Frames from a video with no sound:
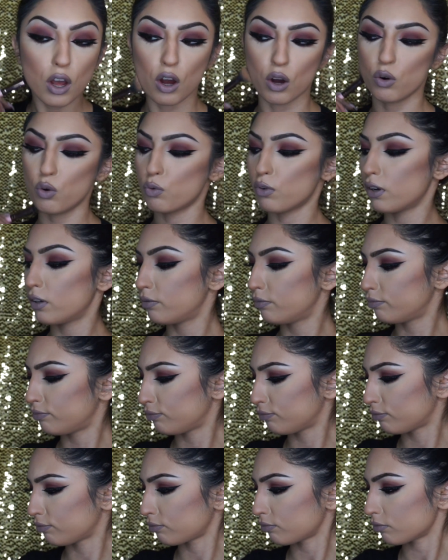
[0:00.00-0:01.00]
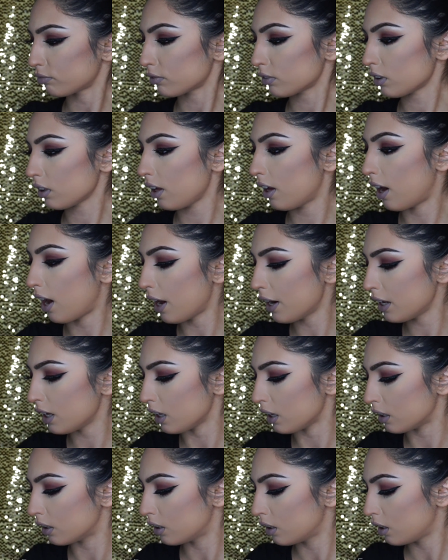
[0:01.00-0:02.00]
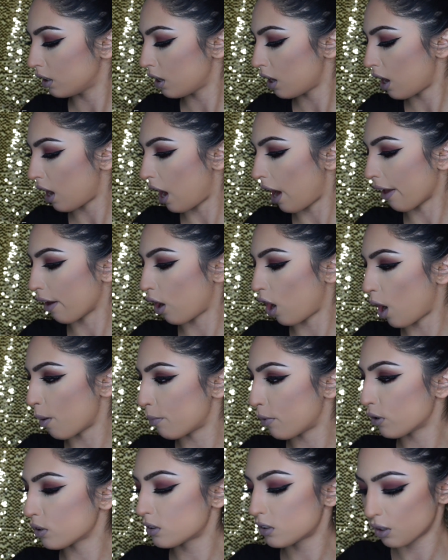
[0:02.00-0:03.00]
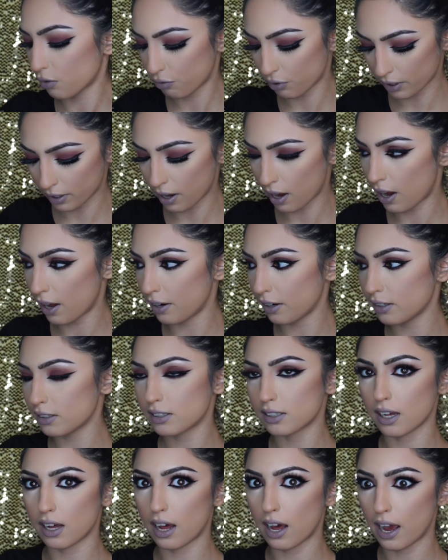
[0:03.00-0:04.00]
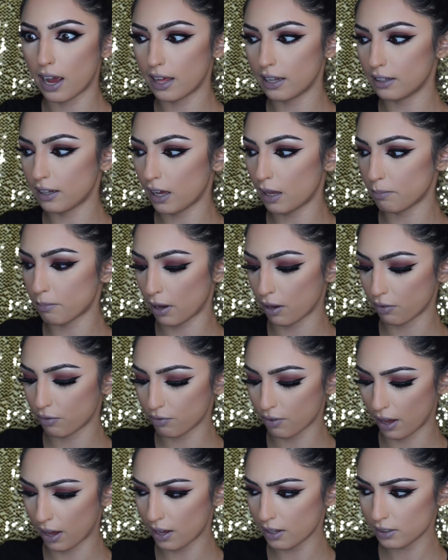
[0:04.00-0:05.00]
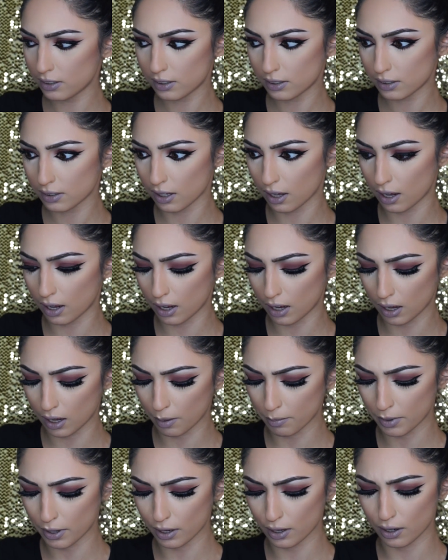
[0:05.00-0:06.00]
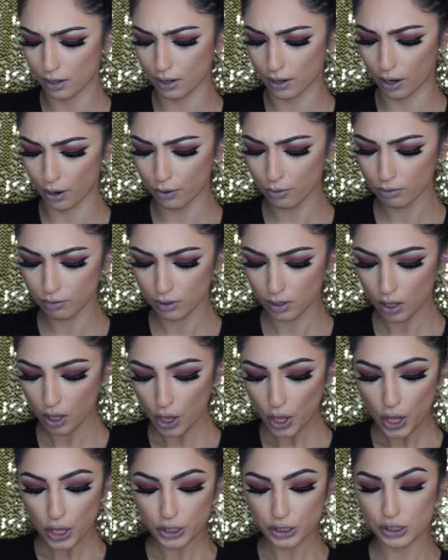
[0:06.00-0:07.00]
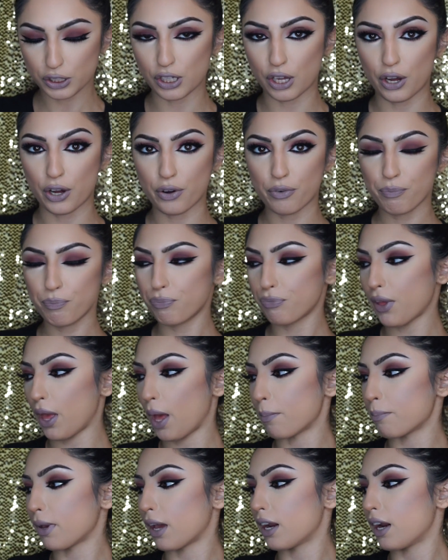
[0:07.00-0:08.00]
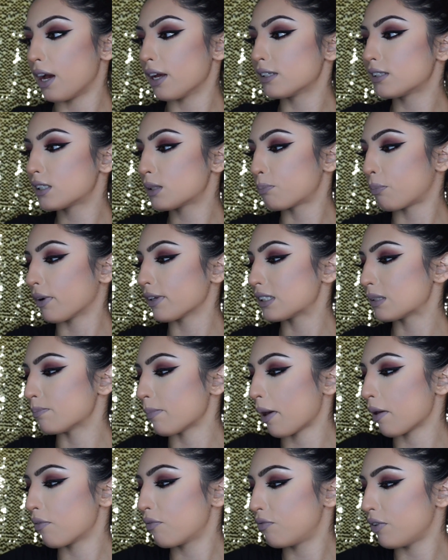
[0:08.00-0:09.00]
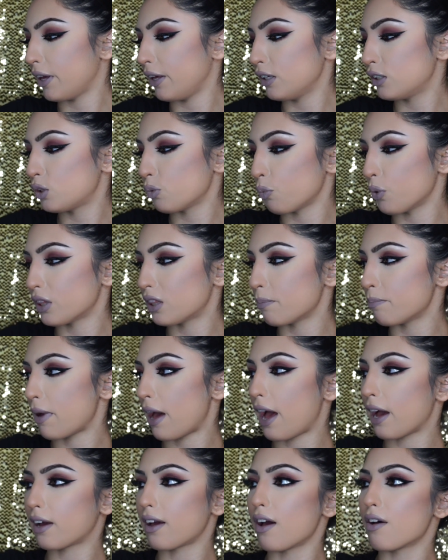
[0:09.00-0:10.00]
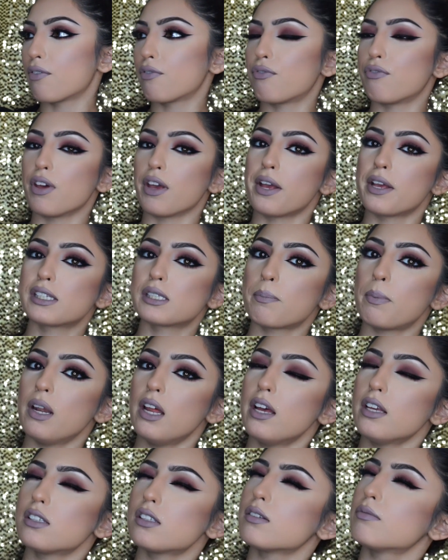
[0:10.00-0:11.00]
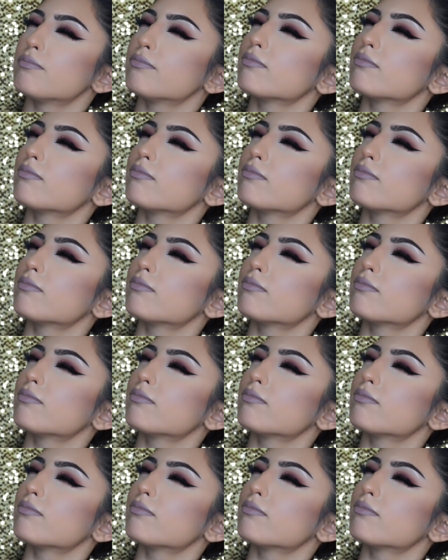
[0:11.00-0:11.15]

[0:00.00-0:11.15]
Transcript: Oh, honey. I almost forgot to highlight my face. No. So, I'm gonna spritz my face with MAC Fix Plus.